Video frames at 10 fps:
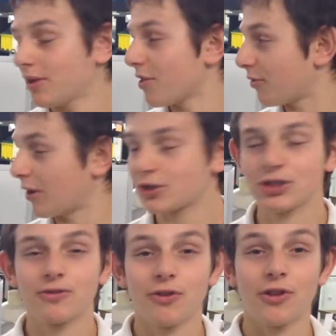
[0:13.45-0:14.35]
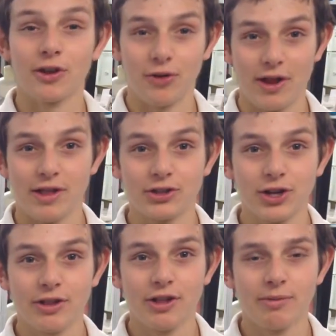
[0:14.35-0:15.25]
the instruction for the Crazy
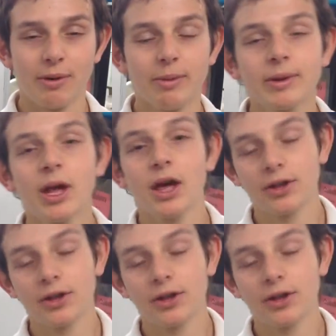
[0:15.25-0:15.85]
Traits experiment.